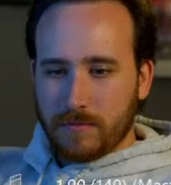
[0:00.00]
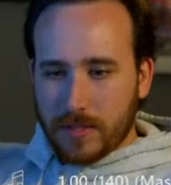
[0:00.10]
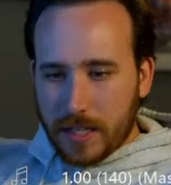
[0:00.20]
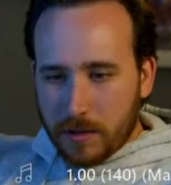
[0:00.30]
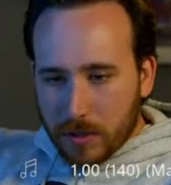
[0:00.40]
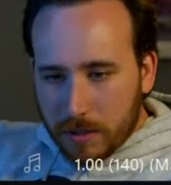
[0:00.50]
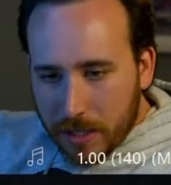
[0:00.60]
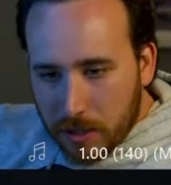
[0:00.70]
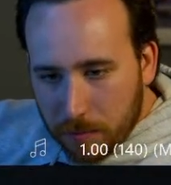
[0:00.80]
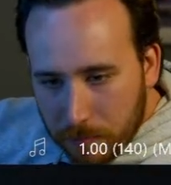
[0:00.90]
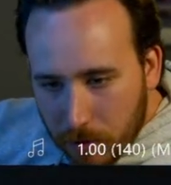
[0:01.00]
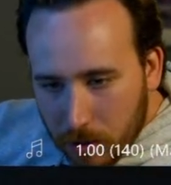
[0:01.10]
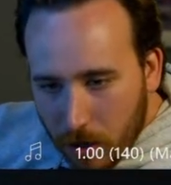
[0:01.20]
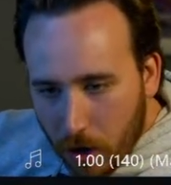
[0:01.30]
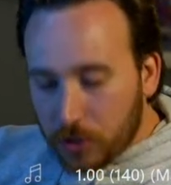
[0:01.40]
Did it really make you
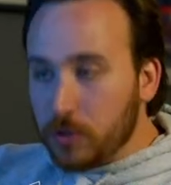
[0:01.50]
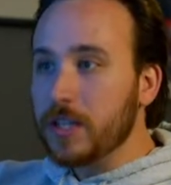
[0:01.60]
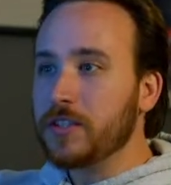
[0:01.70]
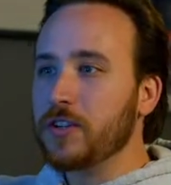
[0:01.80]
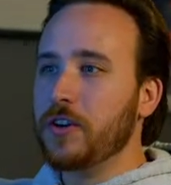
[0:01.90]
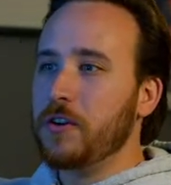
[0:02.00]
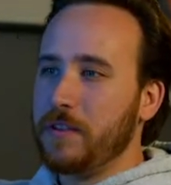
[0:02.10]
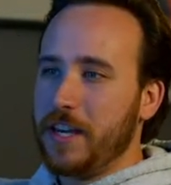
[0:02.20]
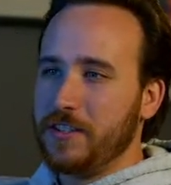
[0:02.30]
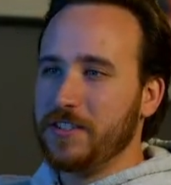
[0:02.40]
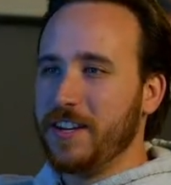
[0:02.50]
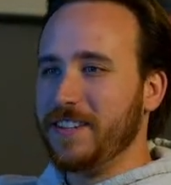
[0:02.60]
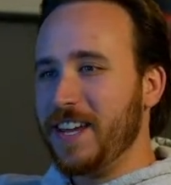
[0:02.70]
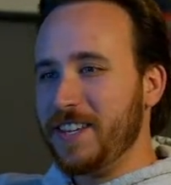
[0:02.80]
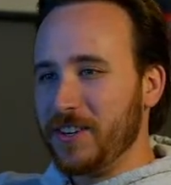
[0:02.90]
put? Oh, you did turn notifications on.
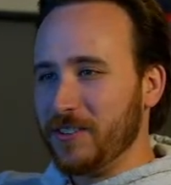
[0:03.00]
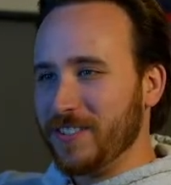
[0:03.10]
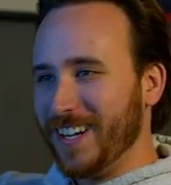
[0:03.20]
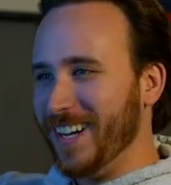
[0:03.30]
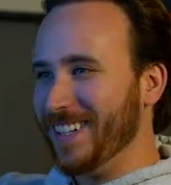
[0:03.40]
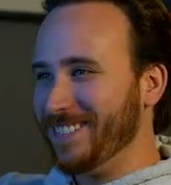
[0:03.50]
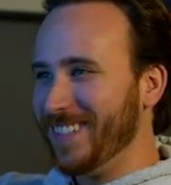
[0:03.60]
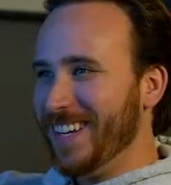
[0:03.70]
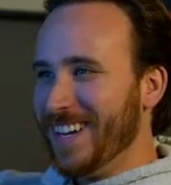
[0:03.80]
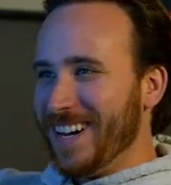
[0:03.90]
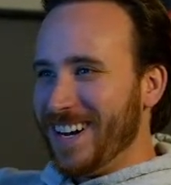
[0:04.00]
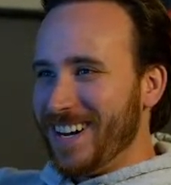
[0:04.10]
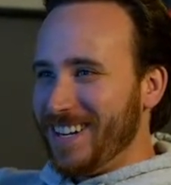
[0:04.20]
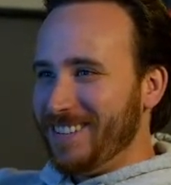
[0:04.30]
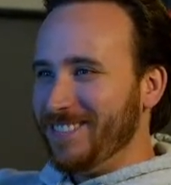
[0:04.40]
Thank you.
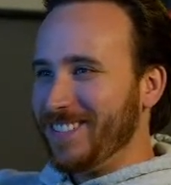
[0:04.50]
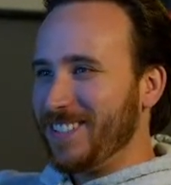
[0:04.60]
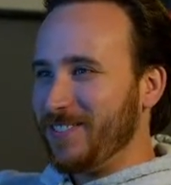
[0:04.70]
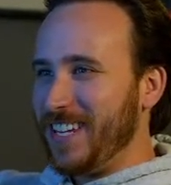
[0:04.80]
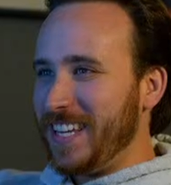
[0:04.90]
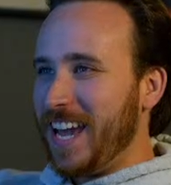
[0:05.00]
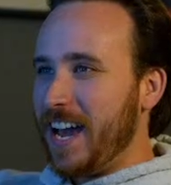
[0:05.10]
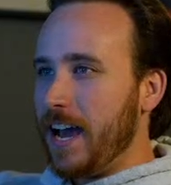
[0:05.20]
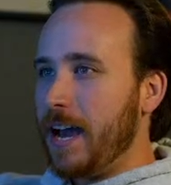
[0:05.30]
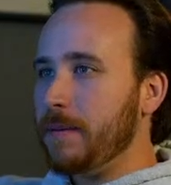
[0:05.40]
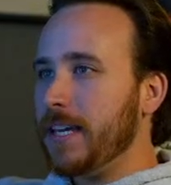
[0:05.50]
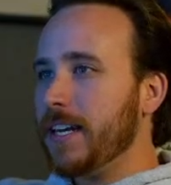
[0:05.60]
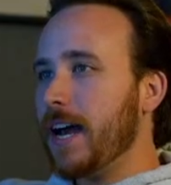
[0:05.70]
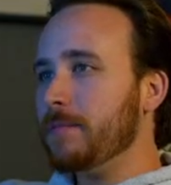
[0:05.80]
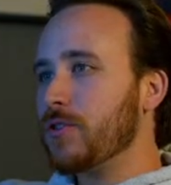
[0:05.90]
Sweet. Yeah. I mean,
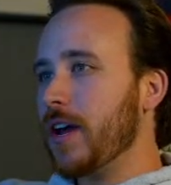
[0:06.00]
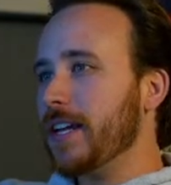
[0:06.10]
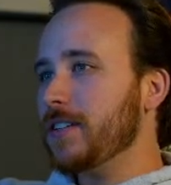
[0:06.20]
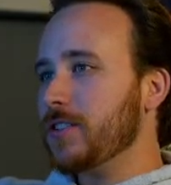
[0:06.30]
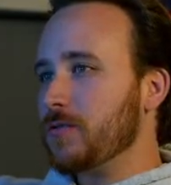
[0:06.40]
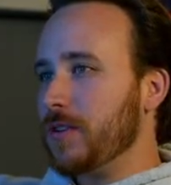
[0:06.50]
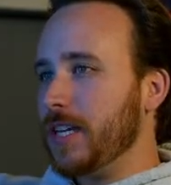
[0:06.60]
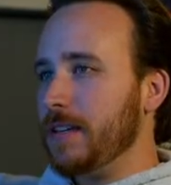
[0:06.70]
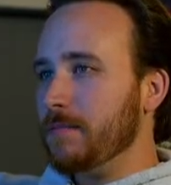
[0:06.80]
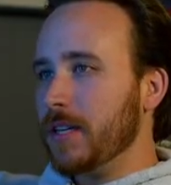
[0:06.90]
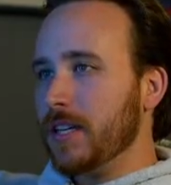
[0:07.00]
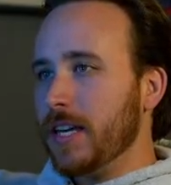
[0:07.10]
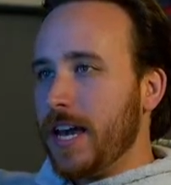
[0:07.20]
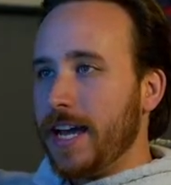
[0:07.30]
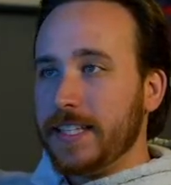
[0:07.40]
I'm trying to stream
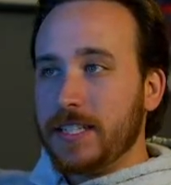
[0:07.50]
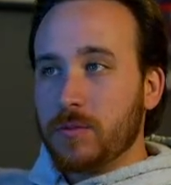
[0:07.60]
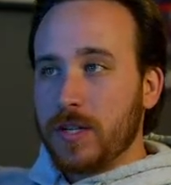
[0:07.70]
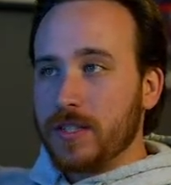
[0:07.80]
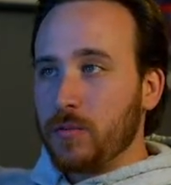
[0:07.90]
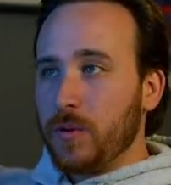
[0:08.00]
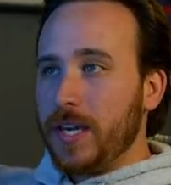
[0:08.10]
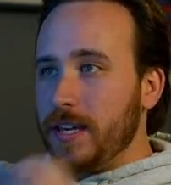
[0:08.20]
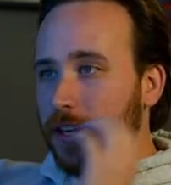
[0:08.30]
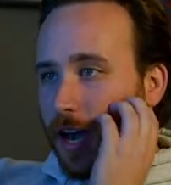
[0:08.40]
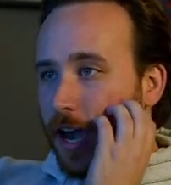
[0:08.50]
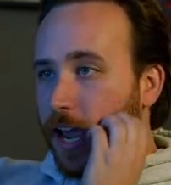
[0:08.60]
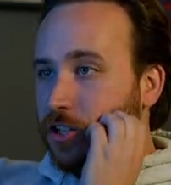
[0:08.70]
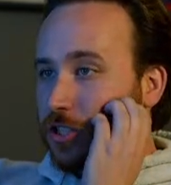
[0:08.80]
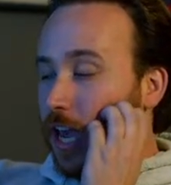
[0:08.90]
at least once a week. I
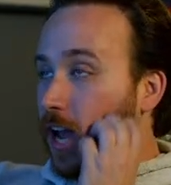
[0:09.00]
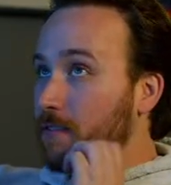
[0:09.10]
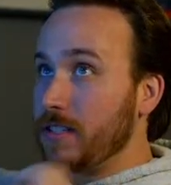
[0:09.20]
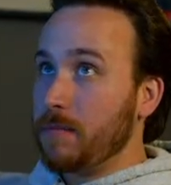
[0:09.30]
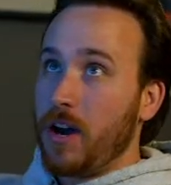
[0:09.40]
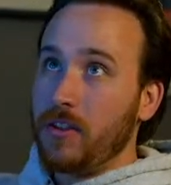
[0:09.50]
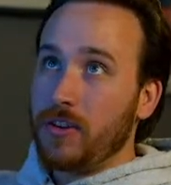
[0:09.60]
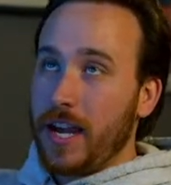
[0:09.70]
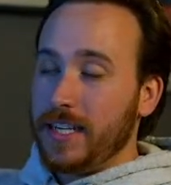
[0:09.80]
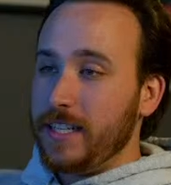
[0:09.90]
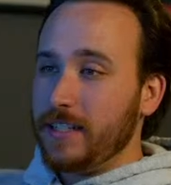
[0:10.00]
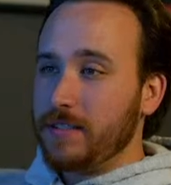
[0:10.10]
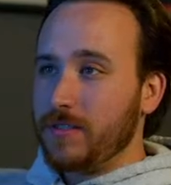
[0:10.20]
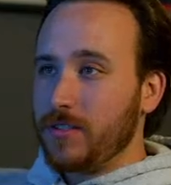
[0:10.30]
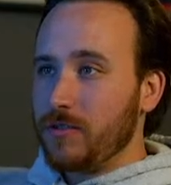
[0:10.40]
actually have some other ideas
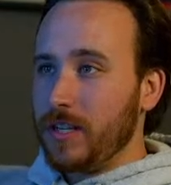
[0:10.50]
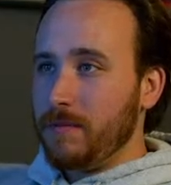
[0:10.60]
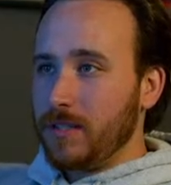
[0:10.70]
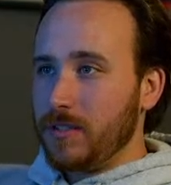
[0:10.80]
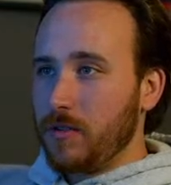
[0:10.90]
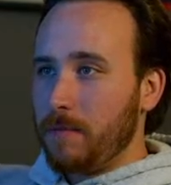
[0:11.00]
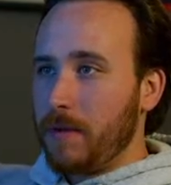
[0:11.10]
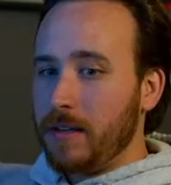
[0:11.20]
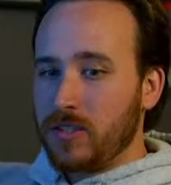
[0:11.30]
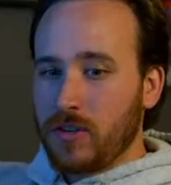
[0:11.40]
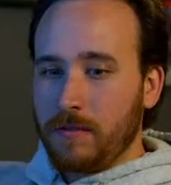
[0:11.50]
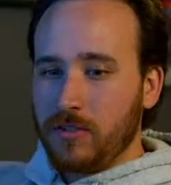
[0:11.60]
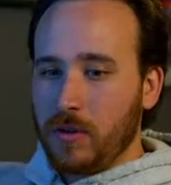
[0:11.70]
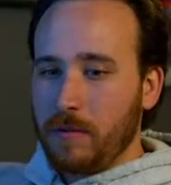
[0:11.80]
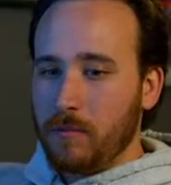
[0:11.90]
for streams, so I might start
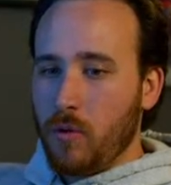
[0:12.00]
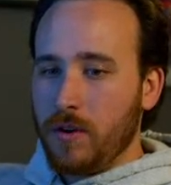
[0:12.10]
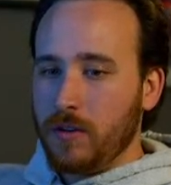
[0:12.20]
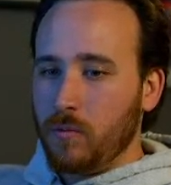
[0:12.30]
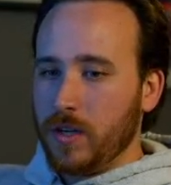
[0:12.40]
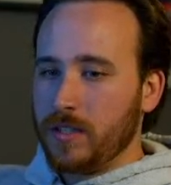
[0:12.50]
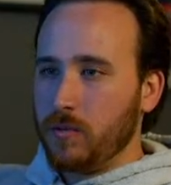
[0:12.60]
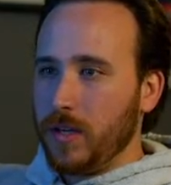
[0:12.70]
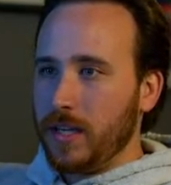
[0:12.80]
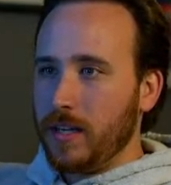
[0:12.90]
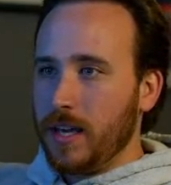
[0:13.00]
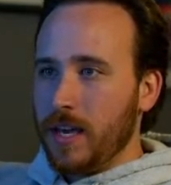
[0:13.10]
doing more than once a week.